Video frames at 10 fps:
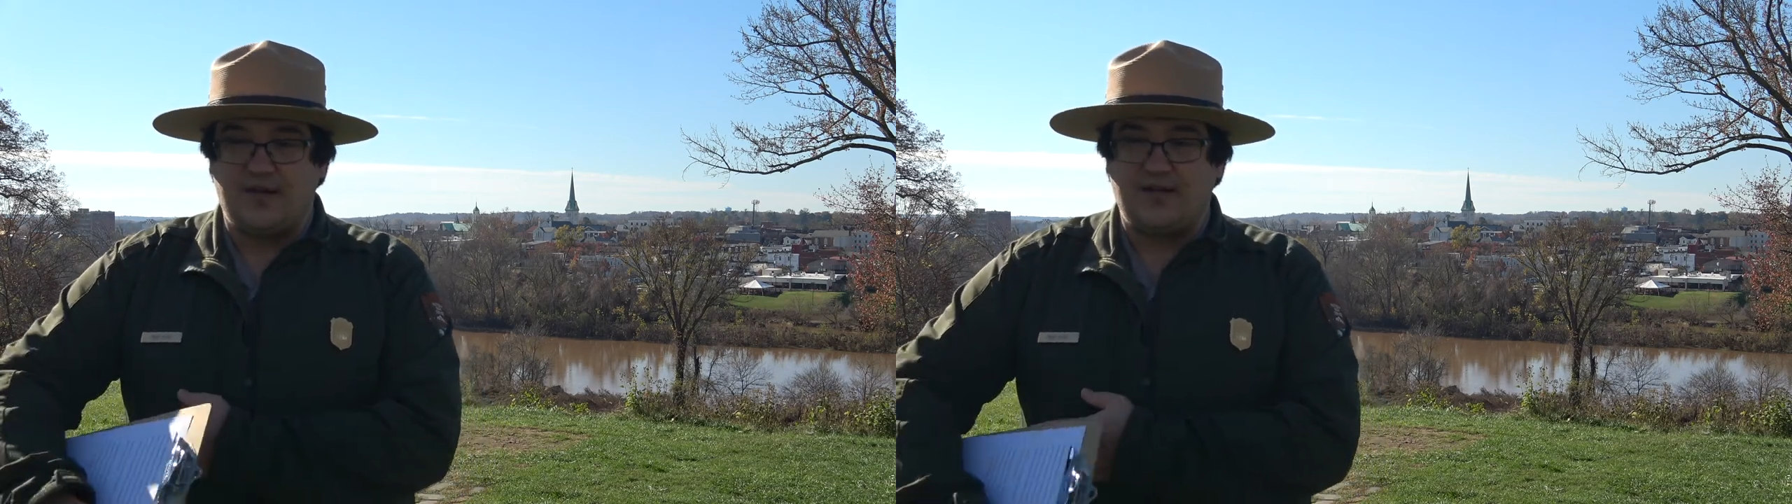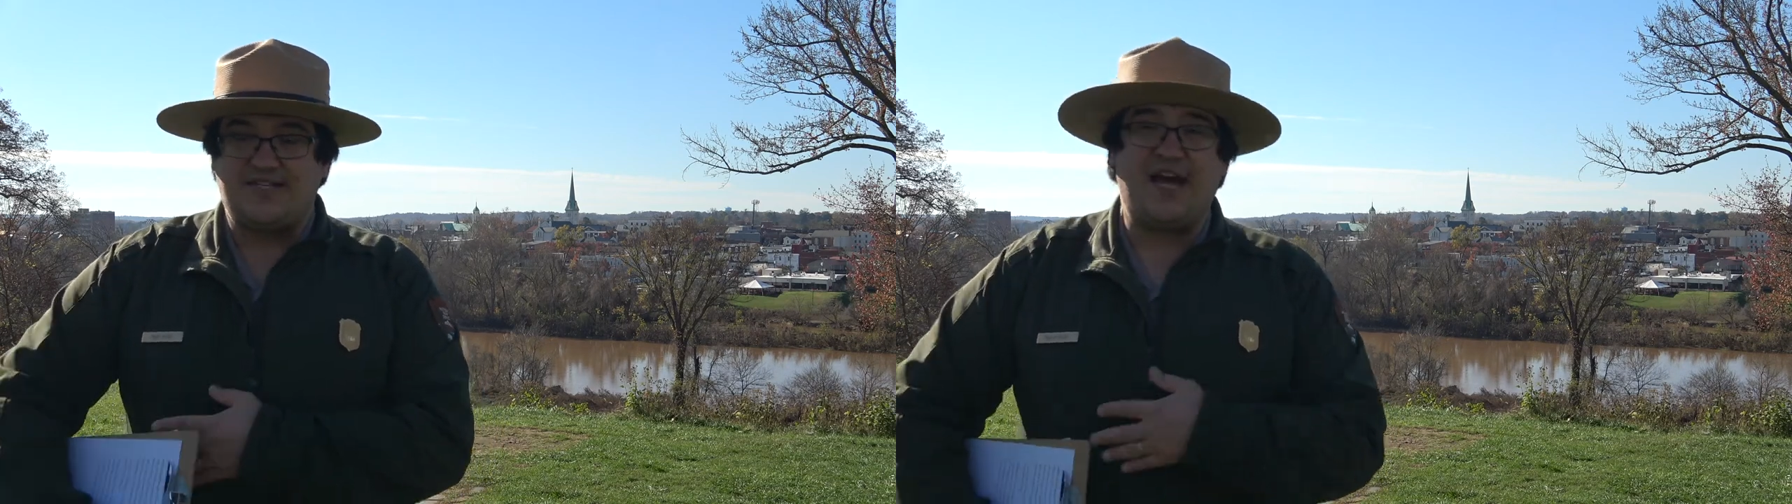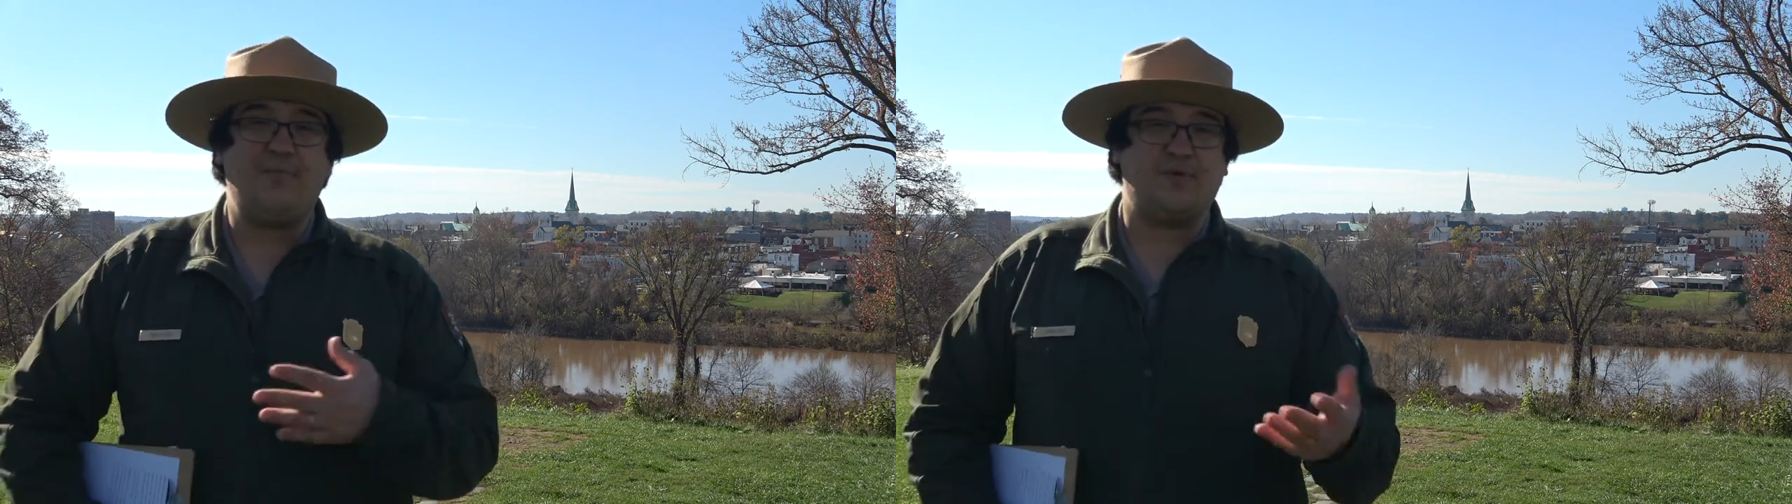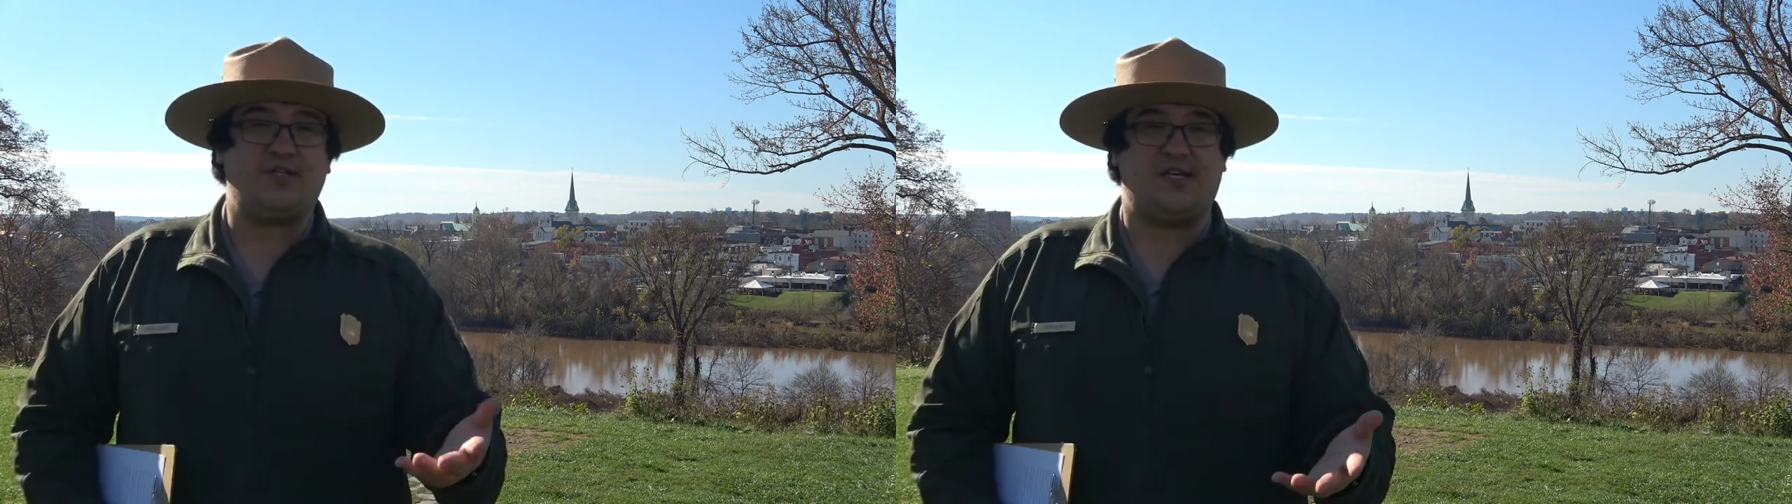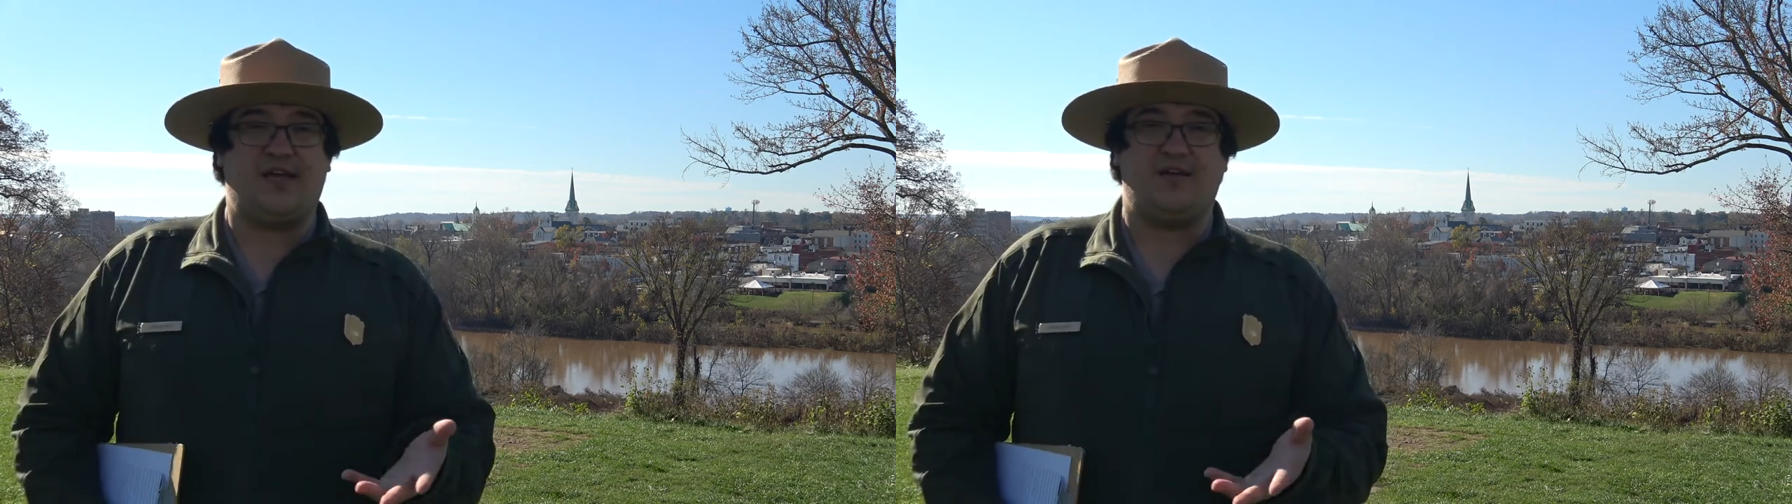
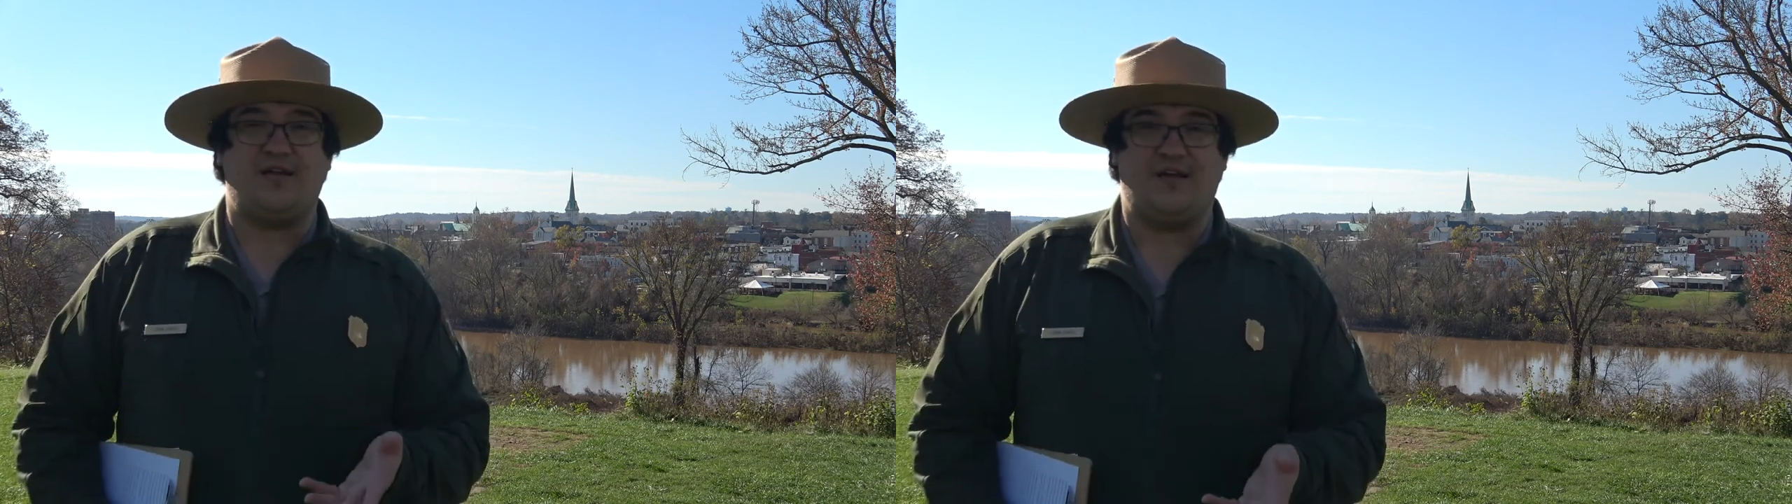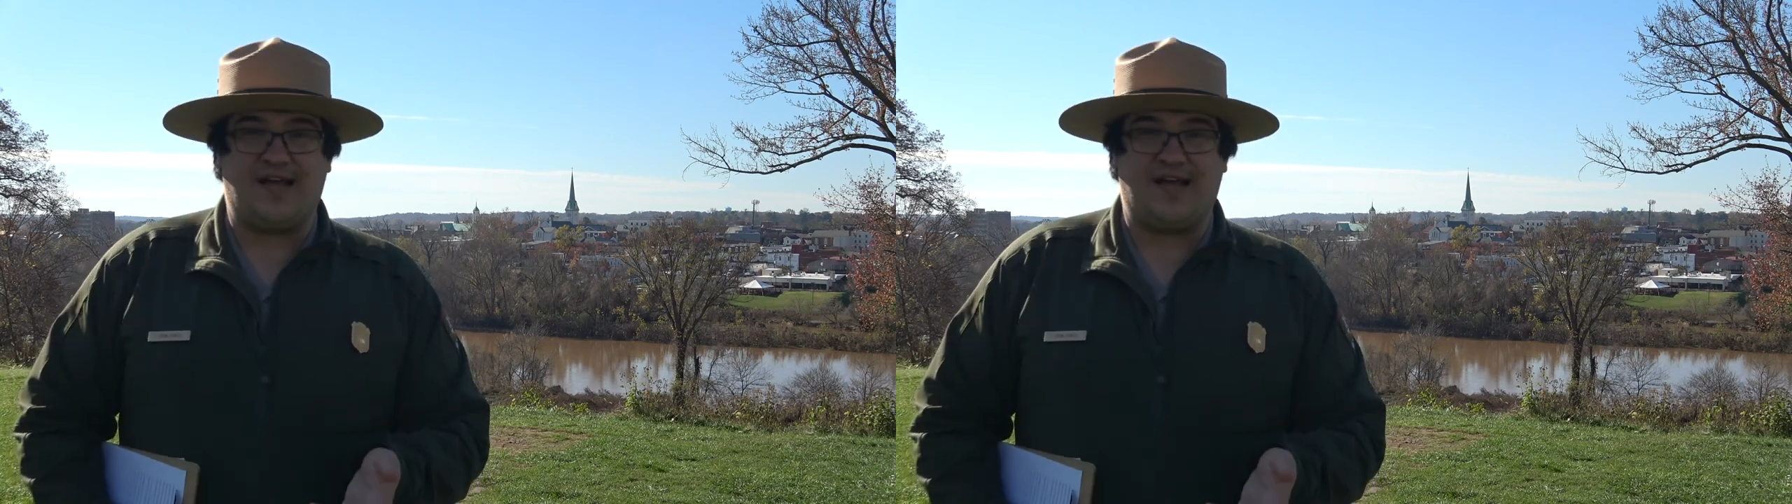10% an